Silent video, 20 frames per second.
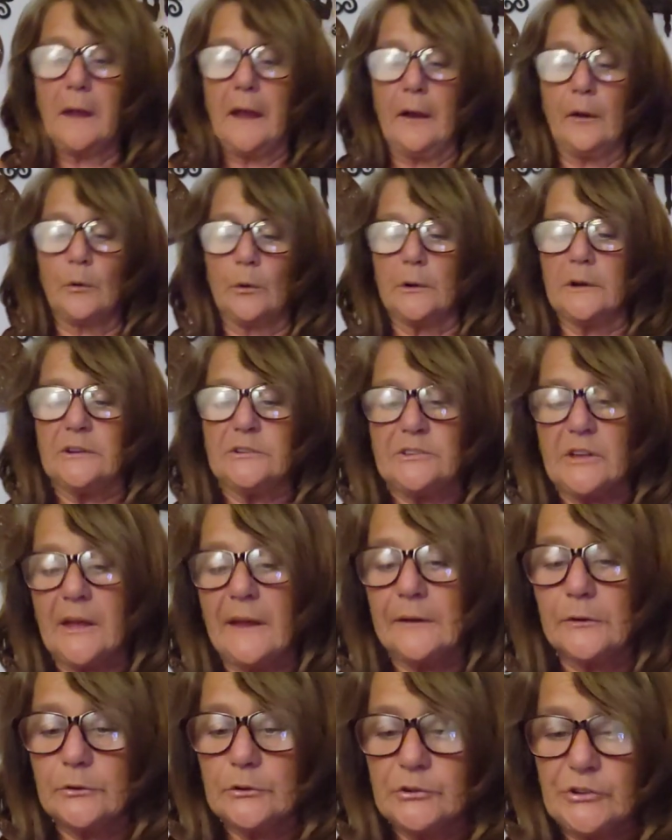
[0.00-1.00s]
Aries
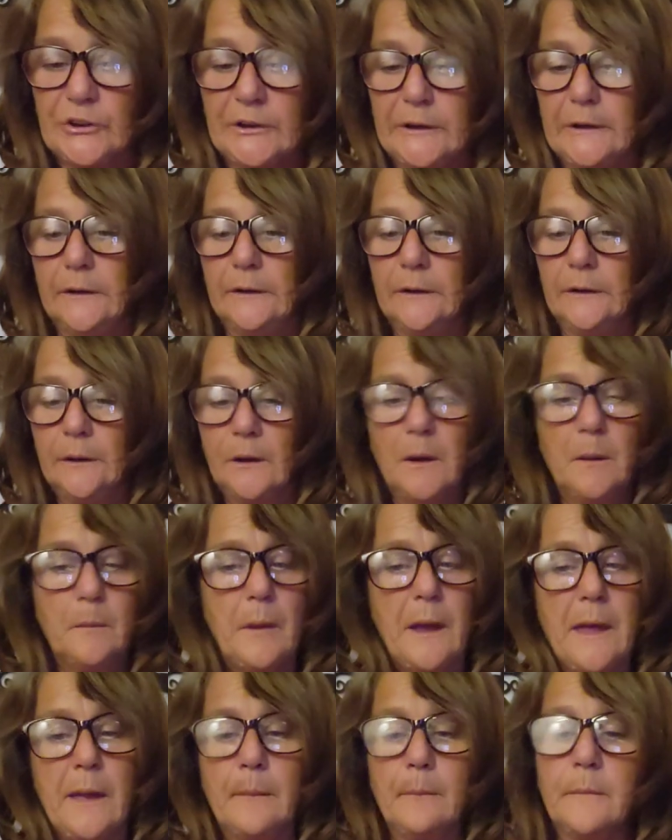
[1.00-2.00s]
energy,
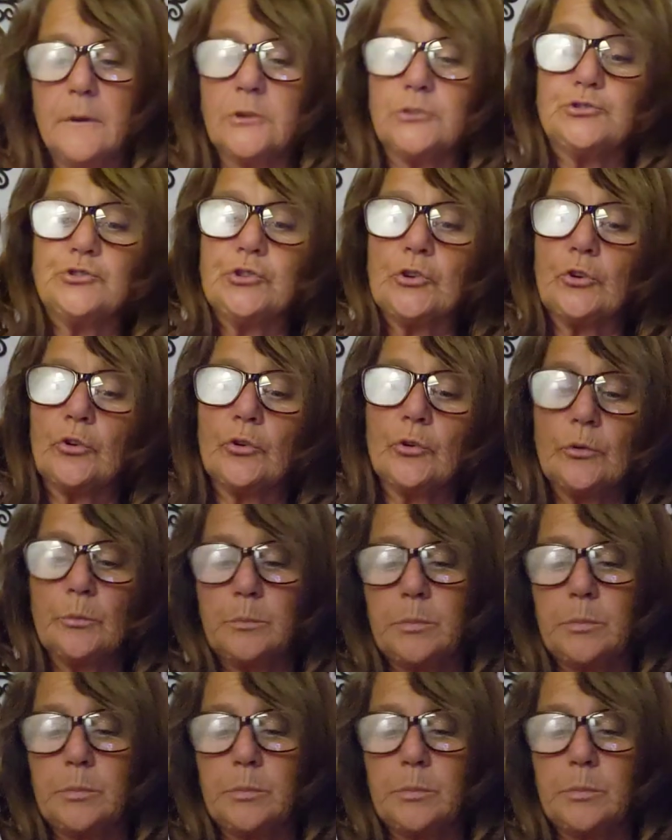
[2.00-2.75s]
immature